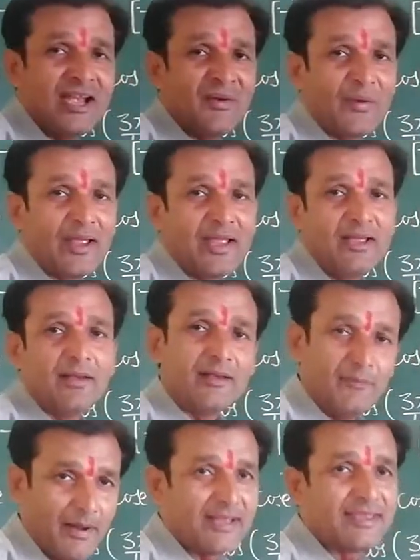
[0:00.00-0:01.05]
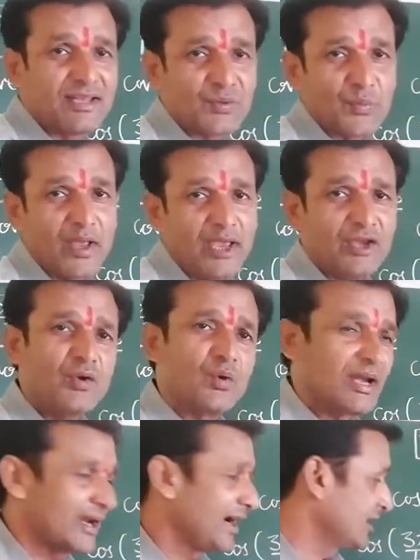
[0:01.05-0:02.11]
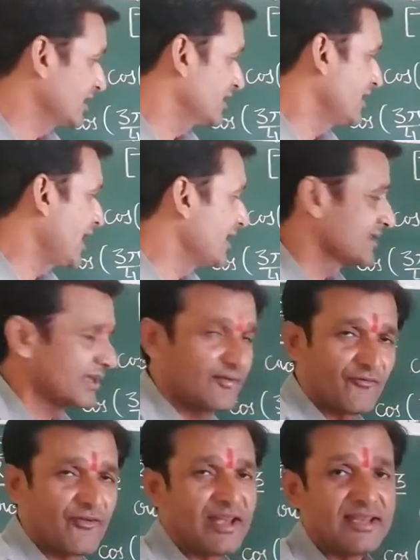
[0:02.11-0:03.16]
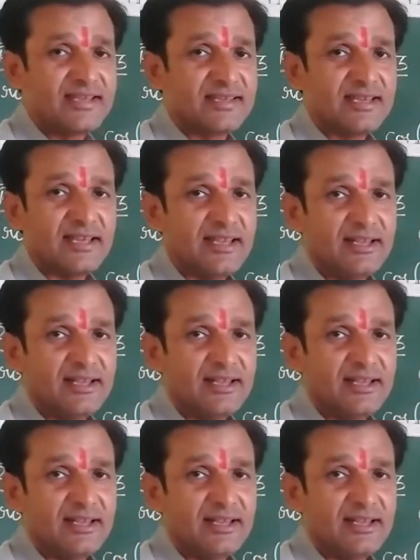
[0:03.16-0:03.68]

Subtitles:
way. By this way you can get answer very easily.